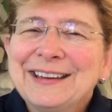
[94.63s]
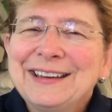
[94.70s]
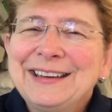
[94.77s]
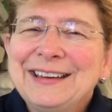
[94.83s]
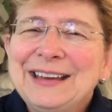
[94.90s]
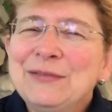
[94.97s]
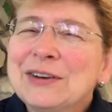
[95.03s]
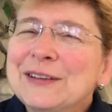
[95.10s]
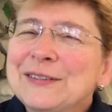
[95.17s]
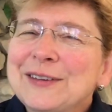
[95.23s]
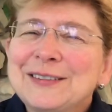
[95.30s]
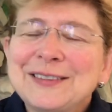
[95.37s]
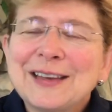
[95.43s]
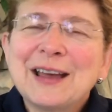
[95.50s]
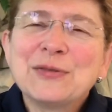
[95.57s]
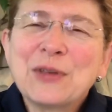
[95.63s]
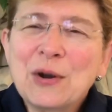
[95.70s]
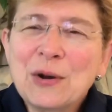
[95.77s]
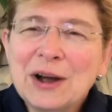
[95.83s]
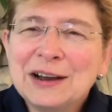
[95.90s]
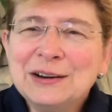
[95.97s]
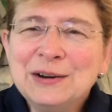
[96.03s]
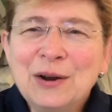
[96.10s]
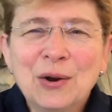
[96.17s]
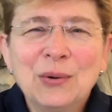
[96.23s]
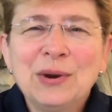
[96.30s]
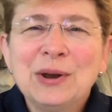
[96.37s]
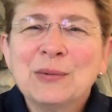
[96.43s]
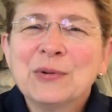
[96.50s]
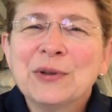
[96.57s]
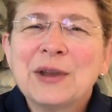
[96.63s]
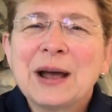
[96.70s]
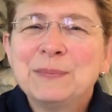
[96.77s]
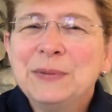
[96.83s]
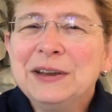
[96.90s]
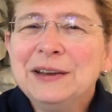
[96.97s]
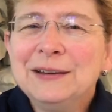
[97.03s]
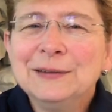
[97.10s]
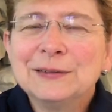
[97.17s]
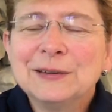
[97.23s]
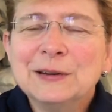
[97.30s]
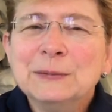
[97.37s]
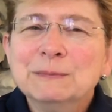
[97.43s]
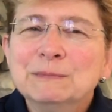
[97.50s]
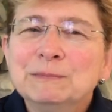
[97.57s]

Even as I say it, though, I know it will not be easy.